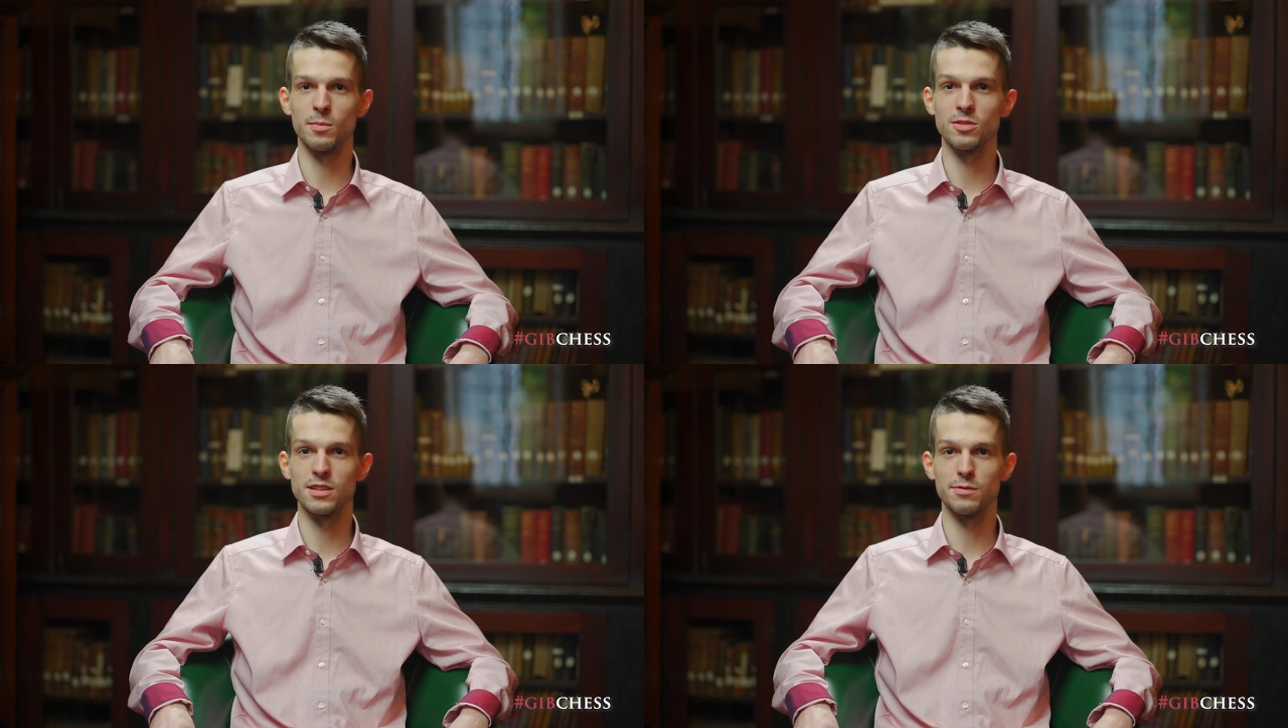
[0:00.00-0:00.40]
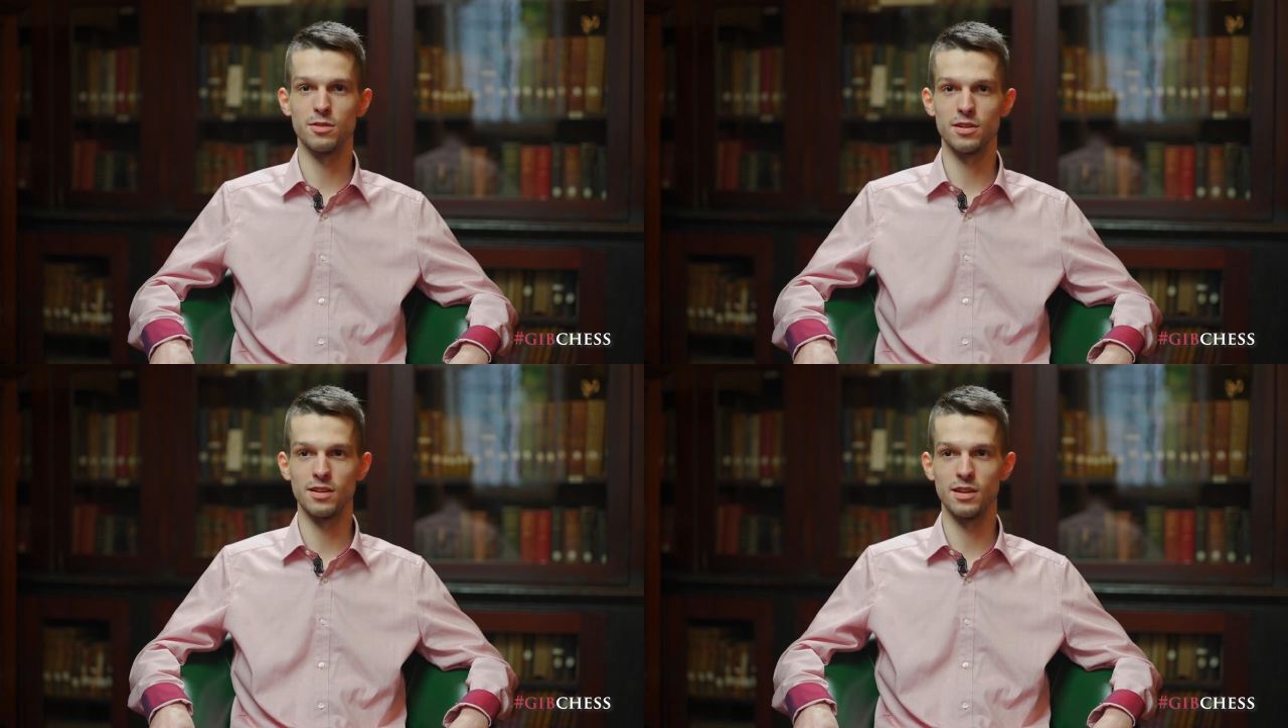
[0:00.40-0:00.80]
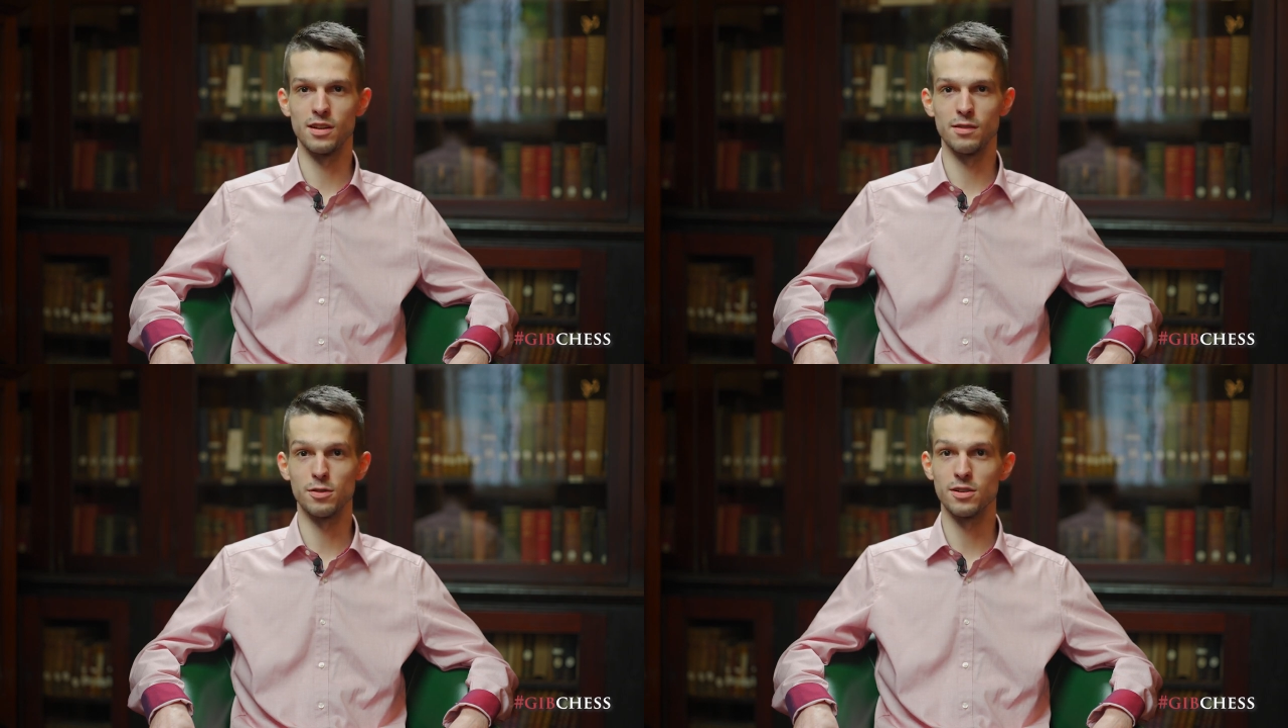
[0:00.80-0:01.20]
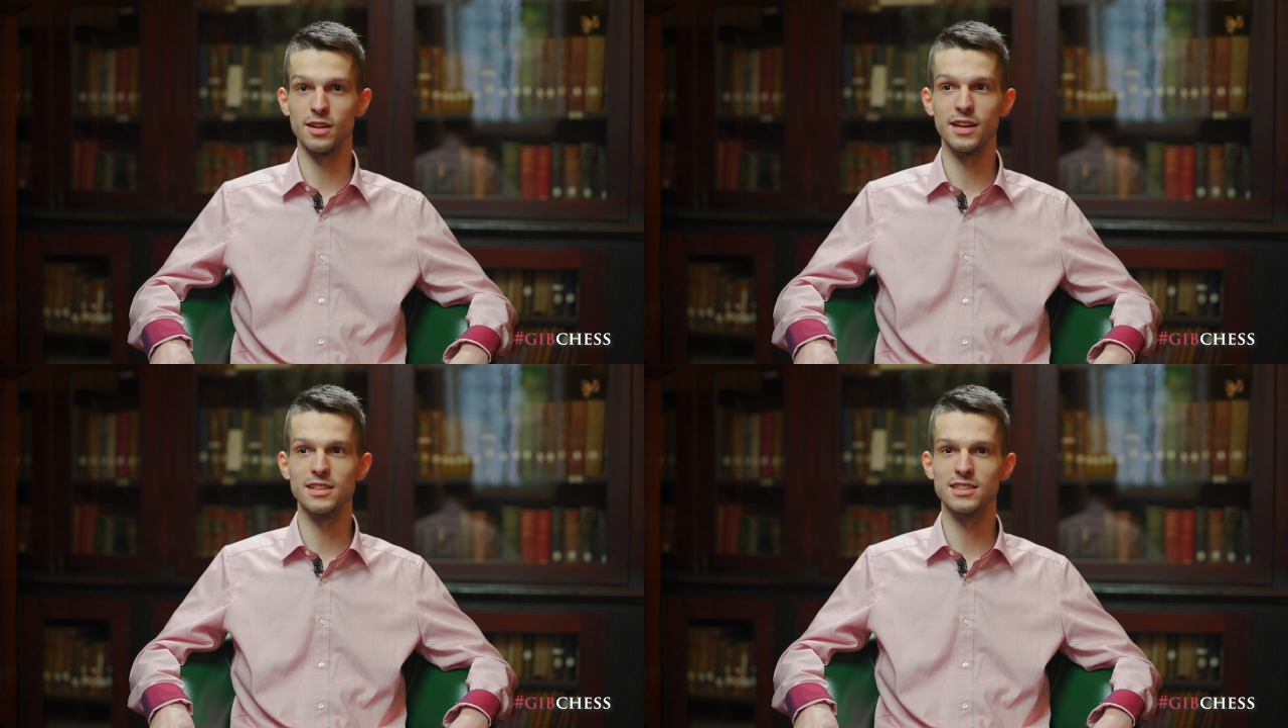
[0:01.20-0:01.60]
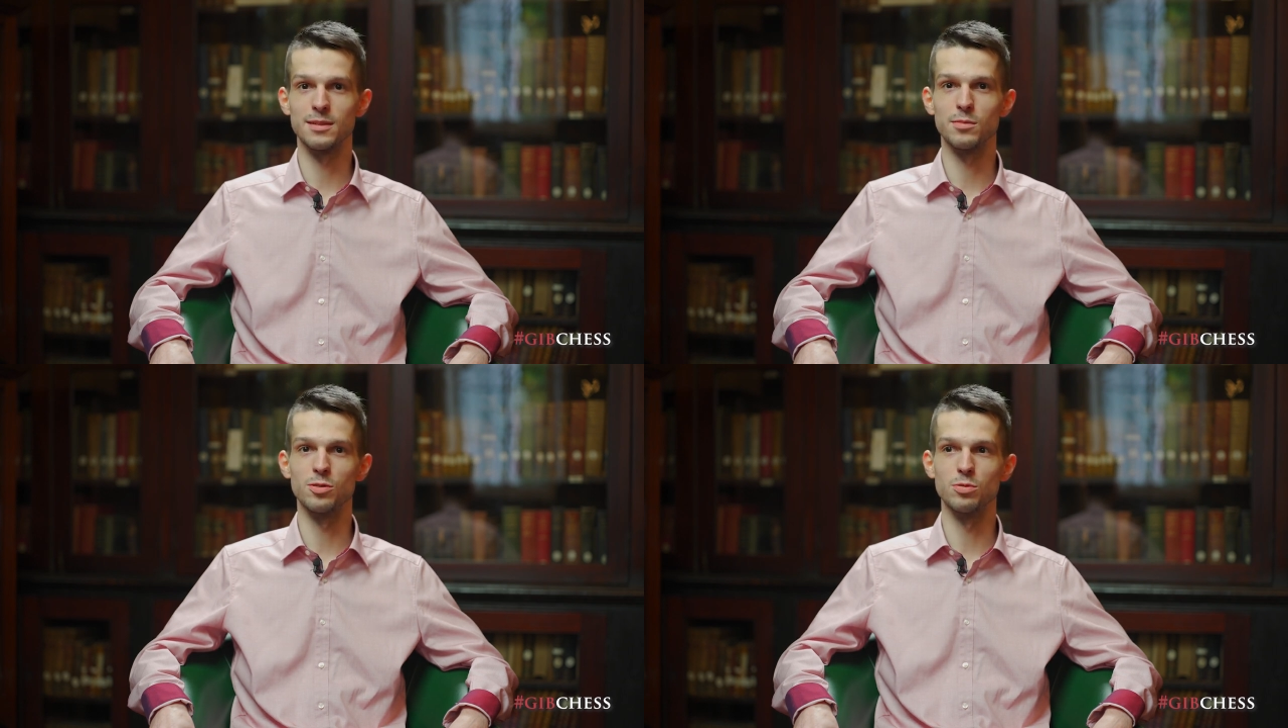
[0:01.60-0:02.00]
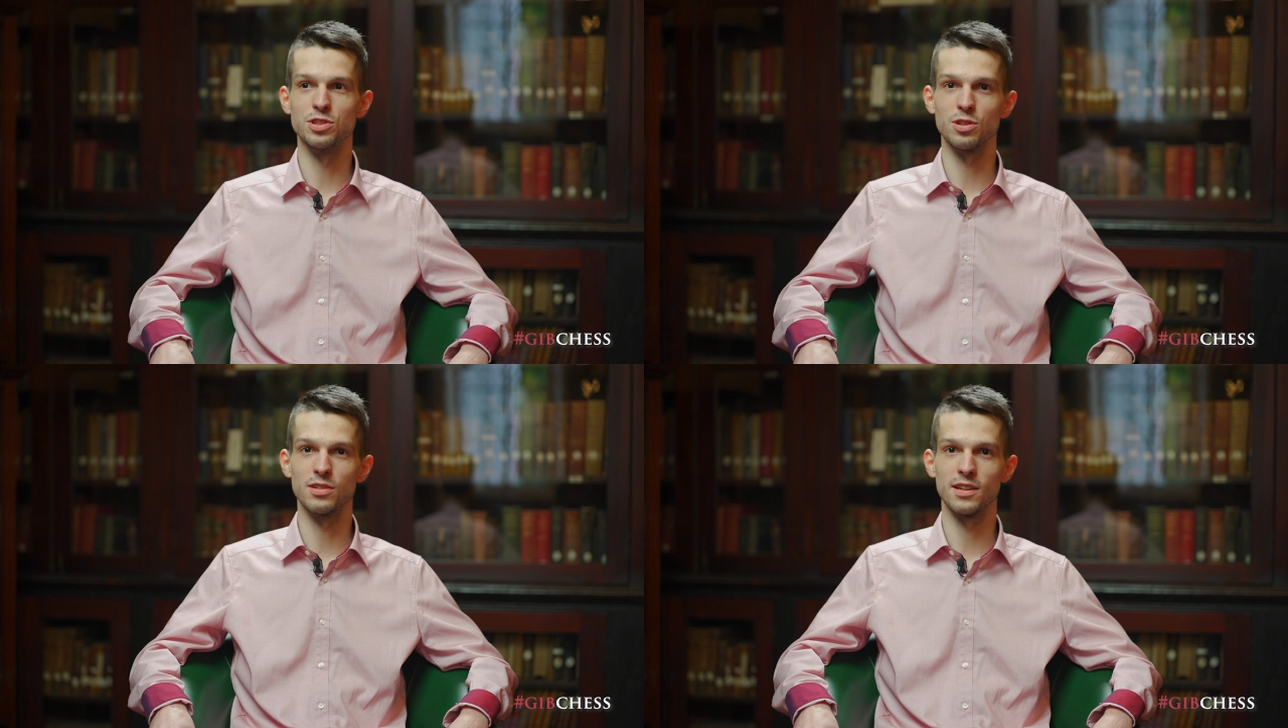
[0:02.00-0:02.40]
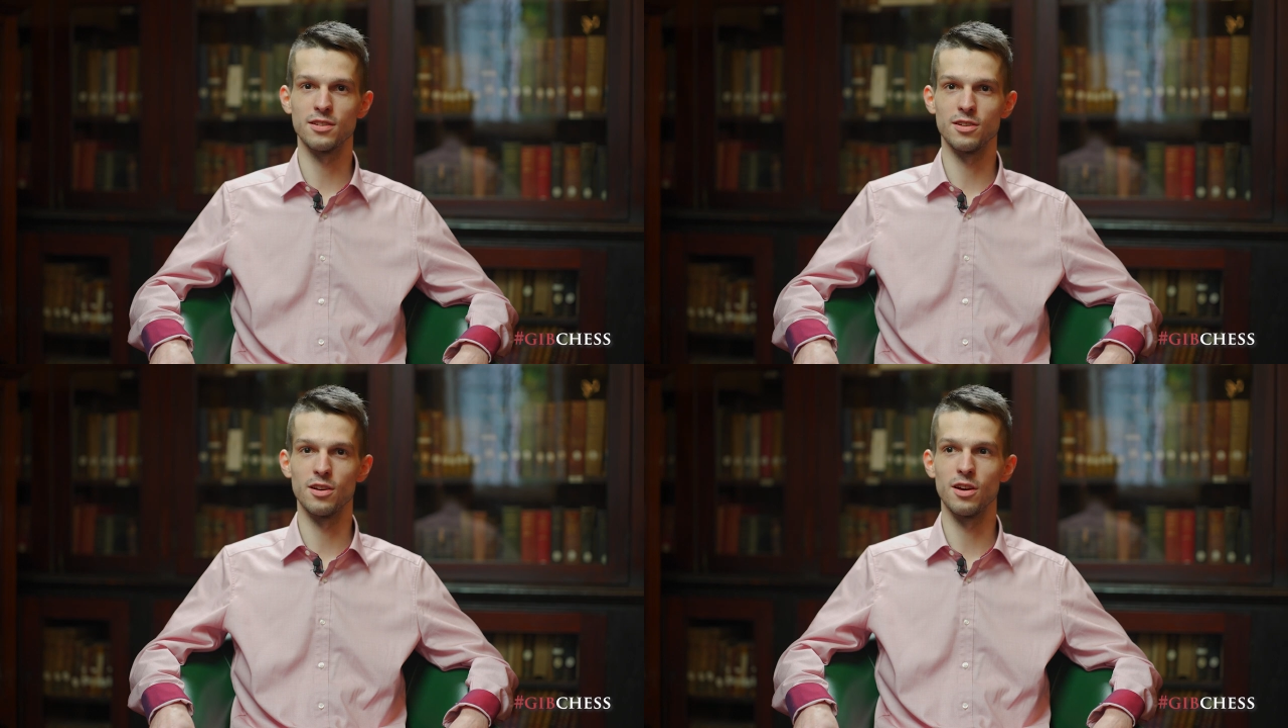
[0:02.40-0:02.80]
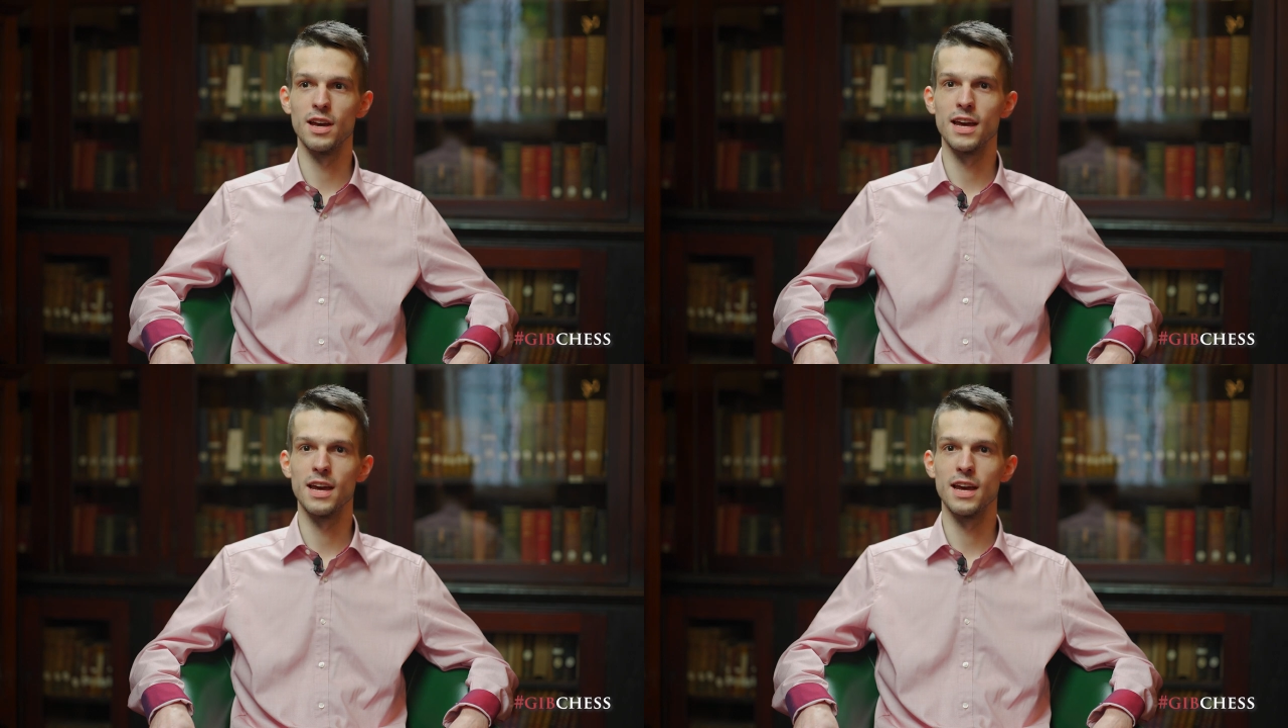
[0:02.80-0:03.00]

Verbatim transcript: mostly for the for the ladies team to show that uh,